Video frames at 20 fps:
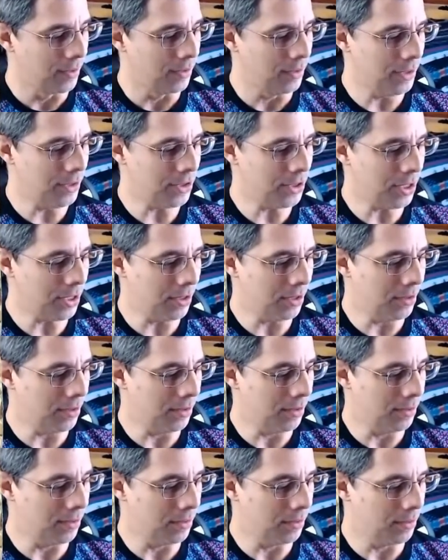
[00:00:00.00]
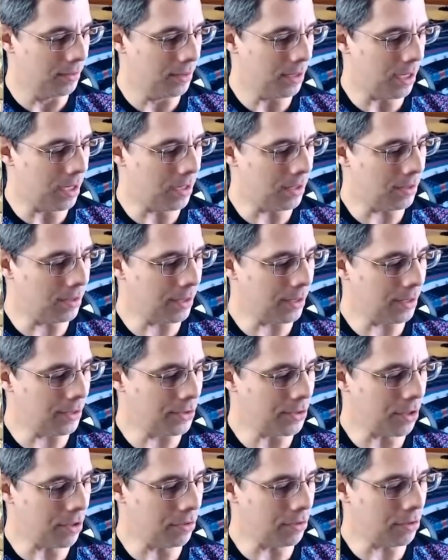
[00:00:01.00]
This the
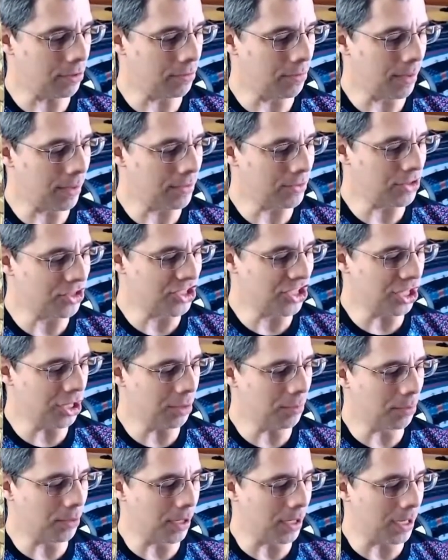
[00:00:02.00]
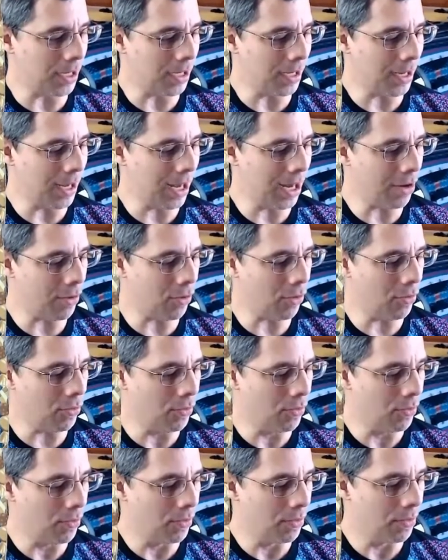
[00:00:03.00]
holidays all about celebrating and how
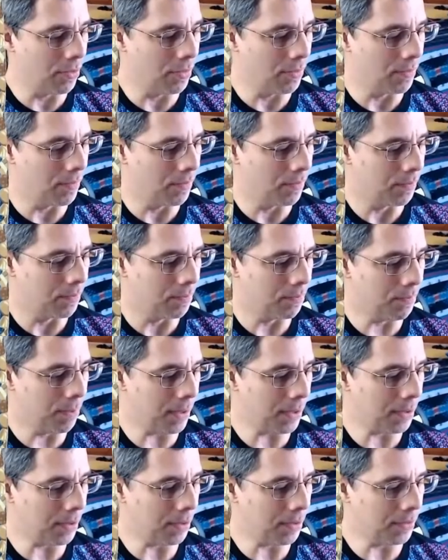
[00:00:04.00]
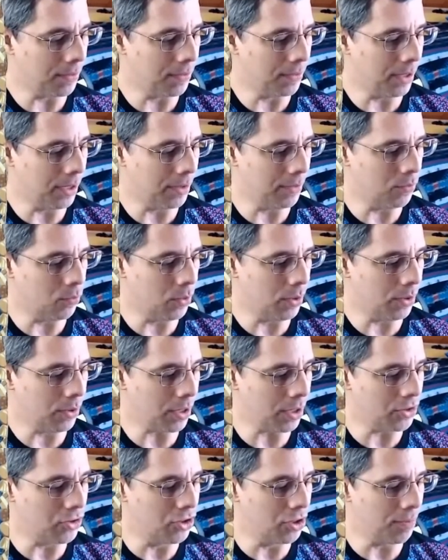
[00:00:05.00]
better than
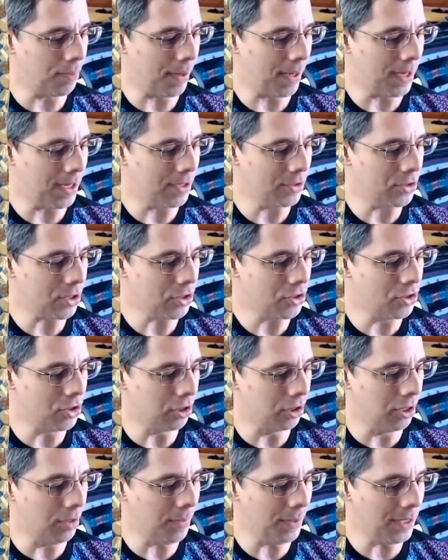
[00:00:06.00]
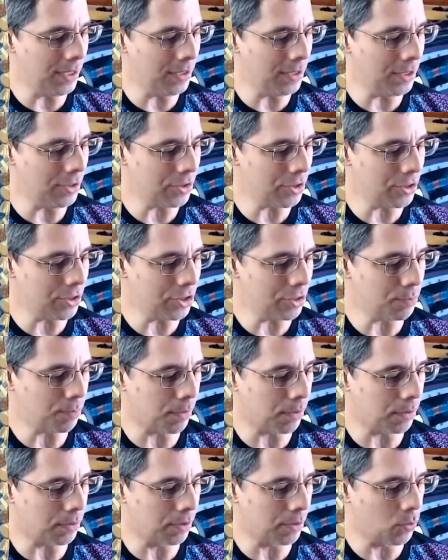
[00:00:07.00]
with Japan's limited edition
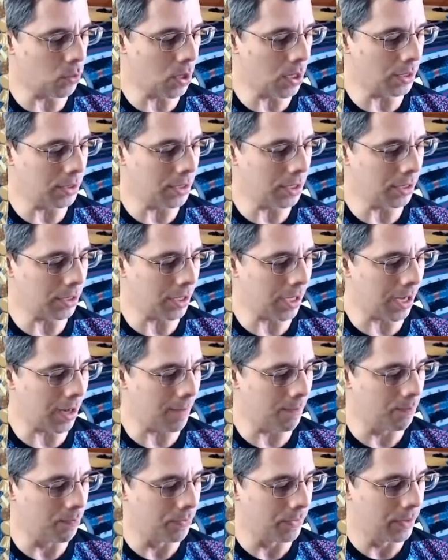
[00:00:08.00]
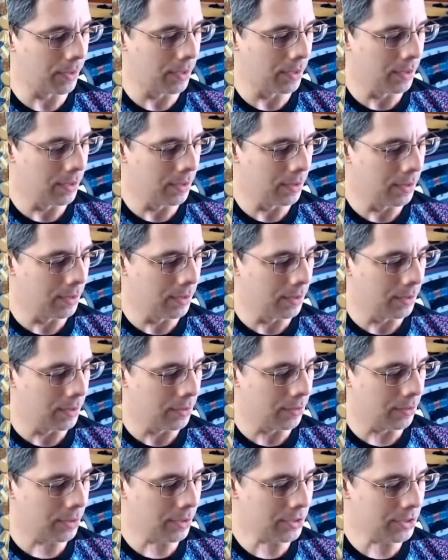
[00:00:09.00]
sparkling wine Kit Kat.
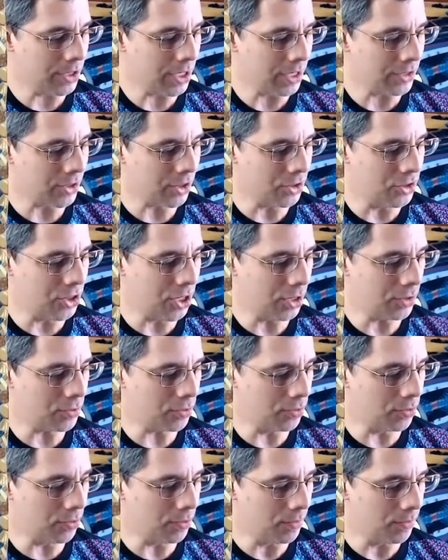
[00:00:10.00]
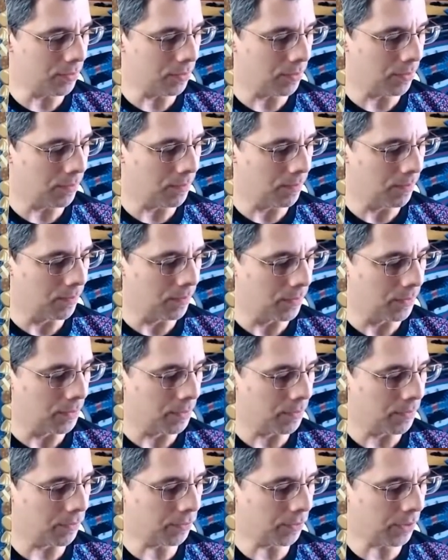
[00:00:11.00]
This has a gentle
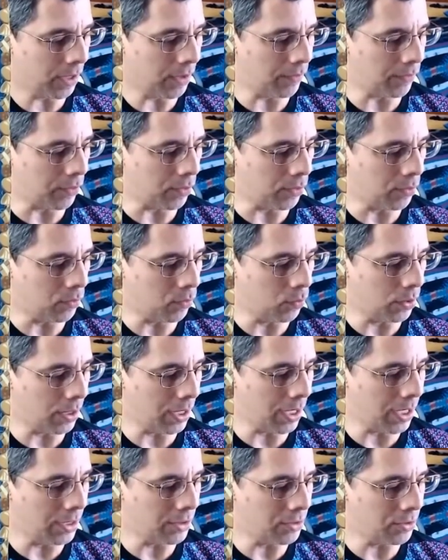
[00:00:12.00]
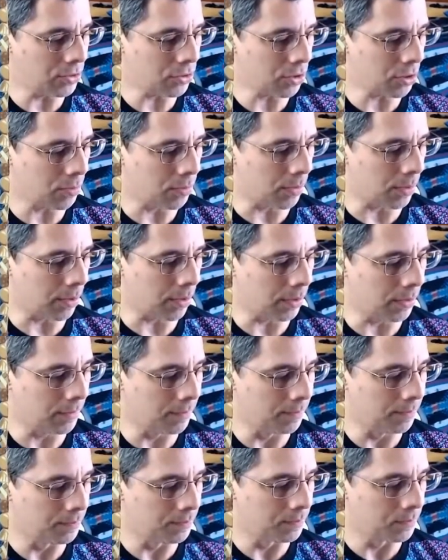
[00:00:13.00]
flavor with a hint of strawberry.
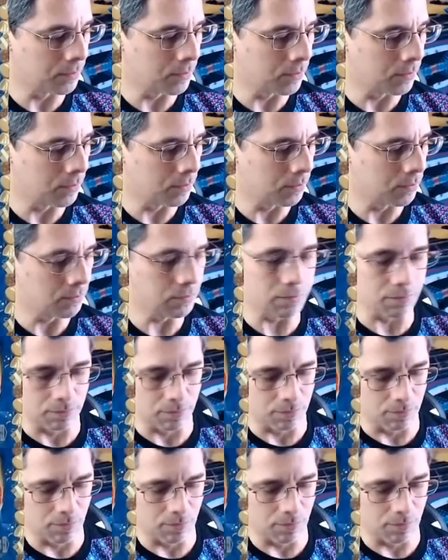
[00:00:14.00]
Hmm.